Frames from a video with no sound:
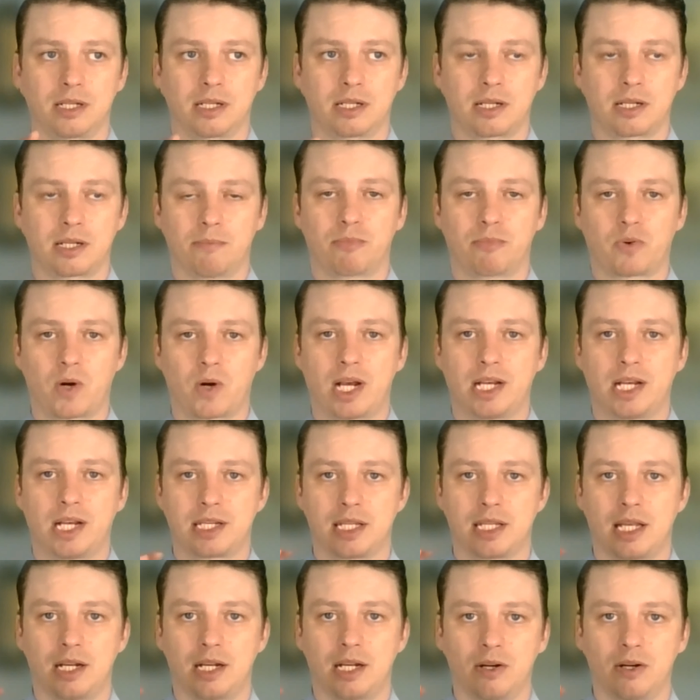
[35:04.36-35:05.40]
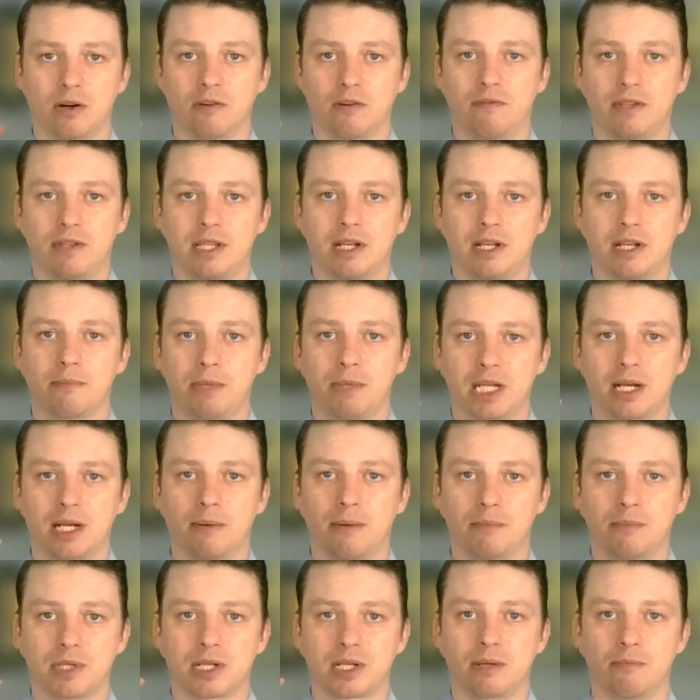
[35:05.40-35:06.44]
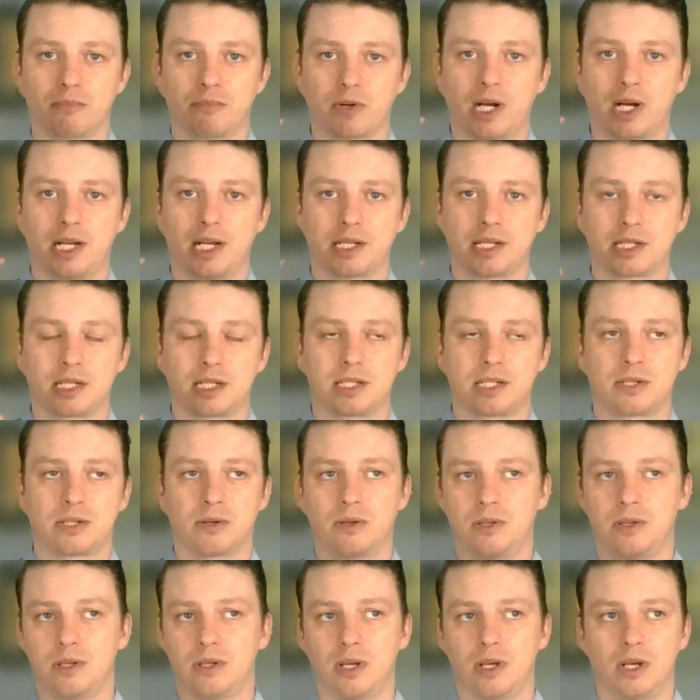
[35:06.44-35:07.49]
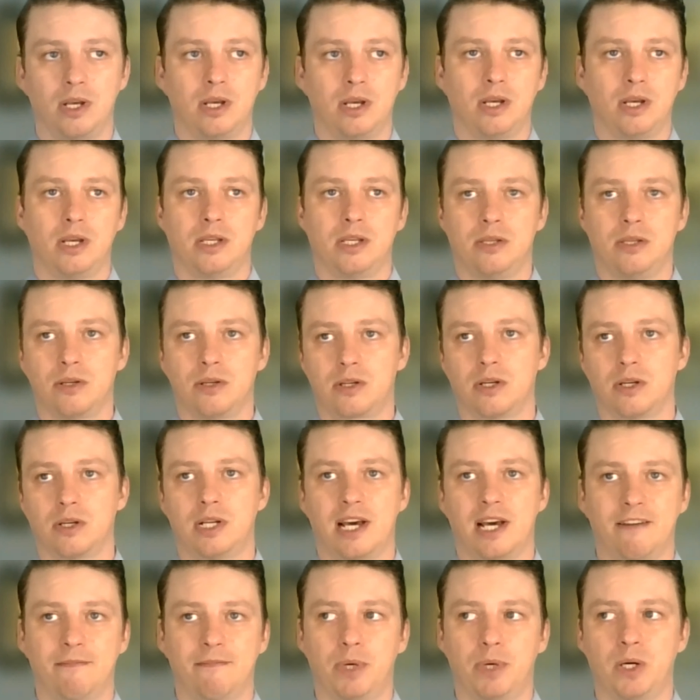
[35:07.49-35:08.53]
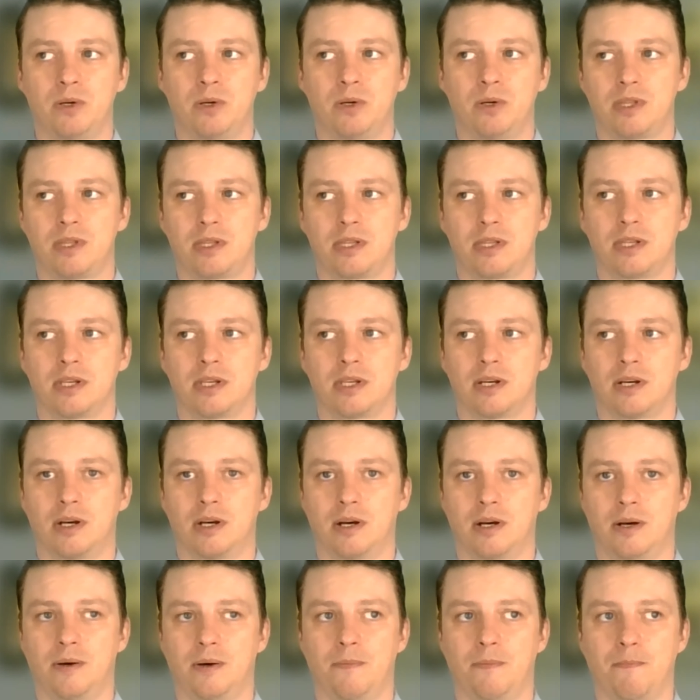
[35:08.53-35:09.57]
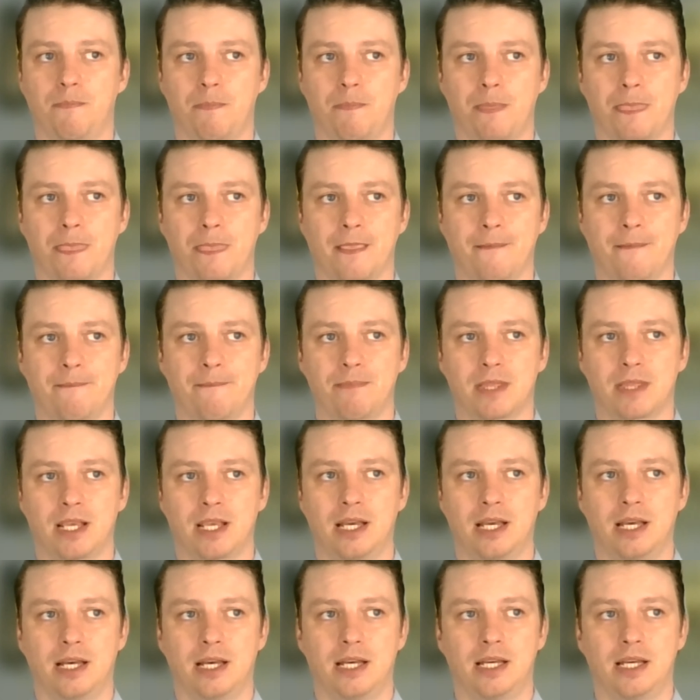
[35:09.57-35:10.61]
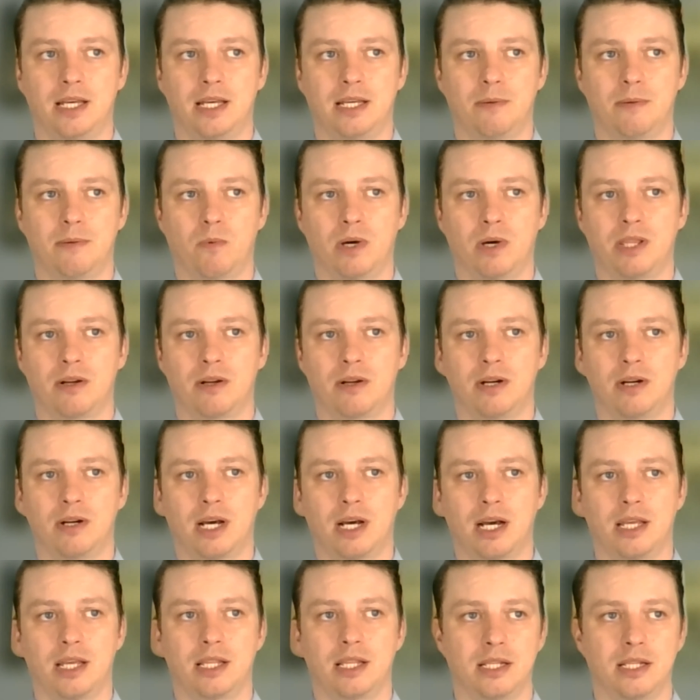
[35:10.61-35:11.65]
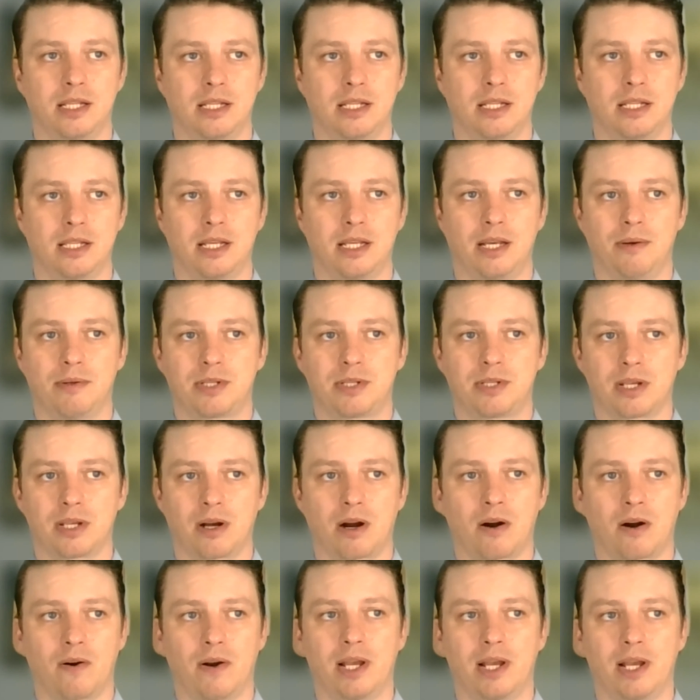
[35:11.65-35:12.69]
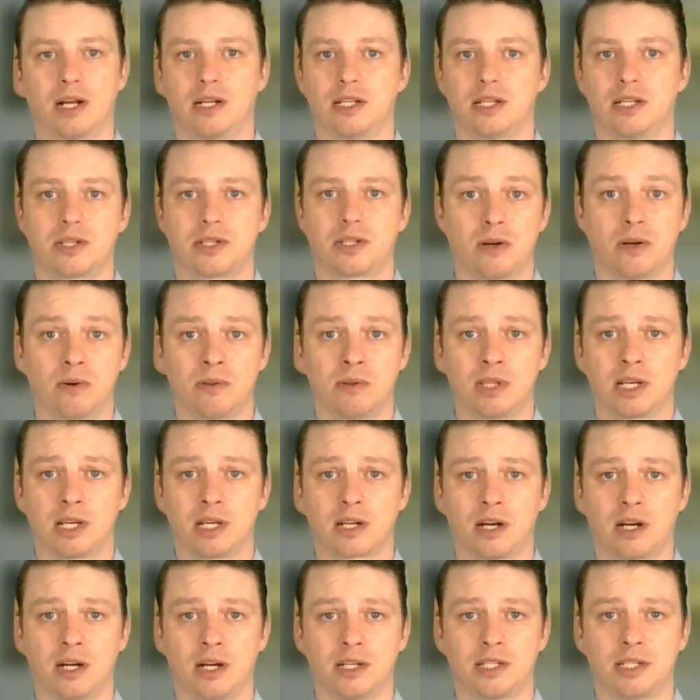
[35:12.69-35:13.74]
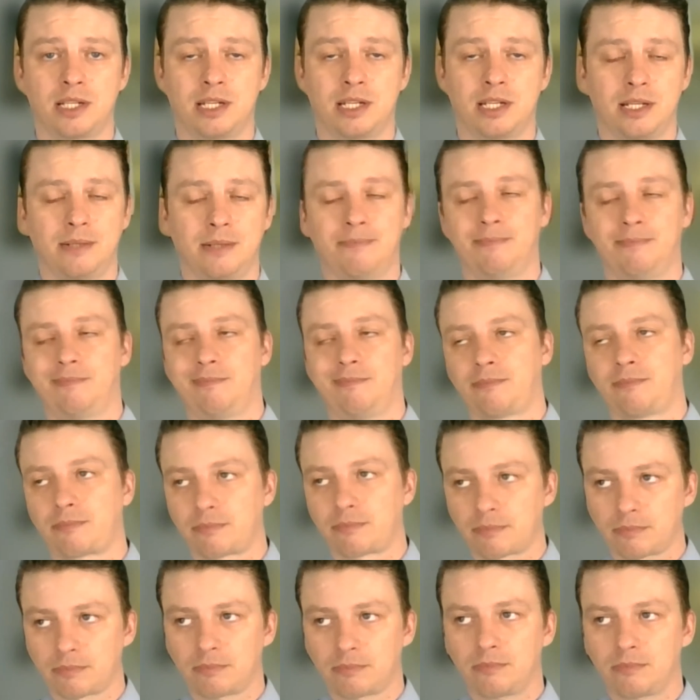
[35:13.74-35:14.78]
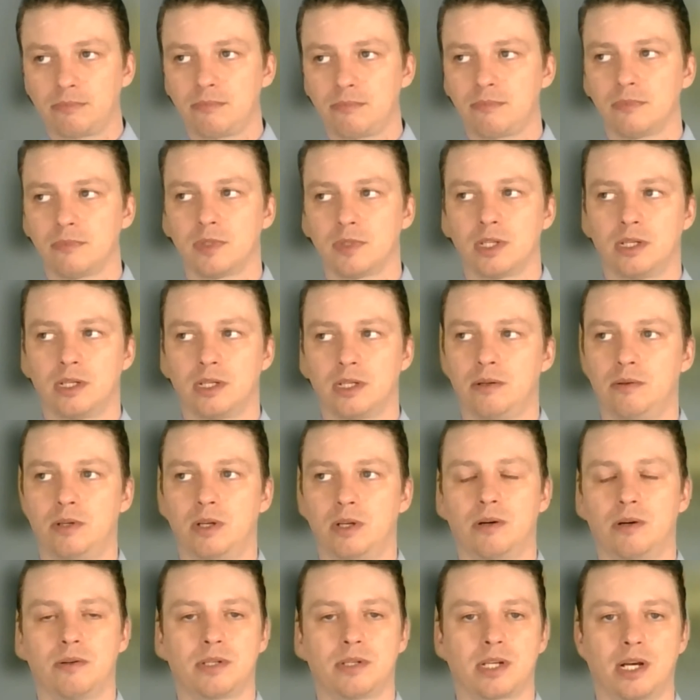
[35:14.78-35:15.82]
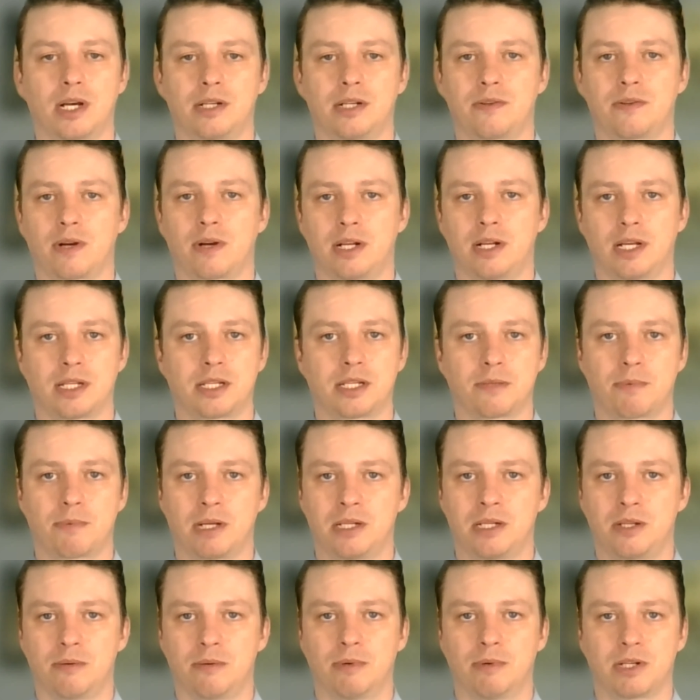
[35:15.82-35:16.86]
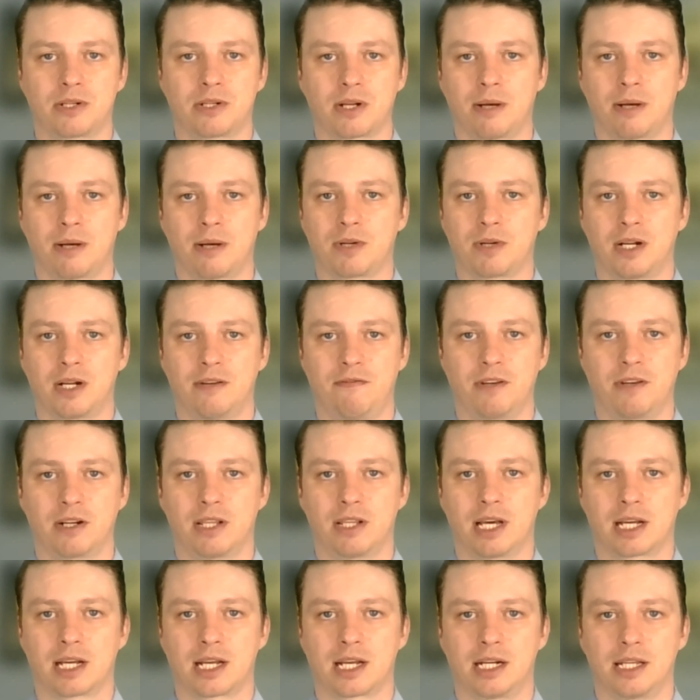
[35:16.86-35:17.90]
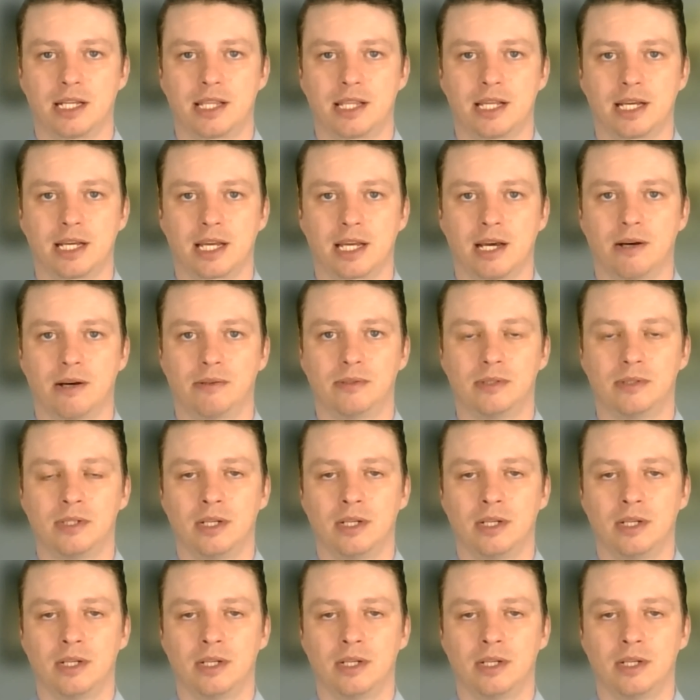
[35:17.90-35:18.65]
compressed, and that nerve in there becomes compressed. So you could have both, whether or not it's the RA on its own that caused it. Who knows? I try not to spend too much time trying to figure that kind of thing out.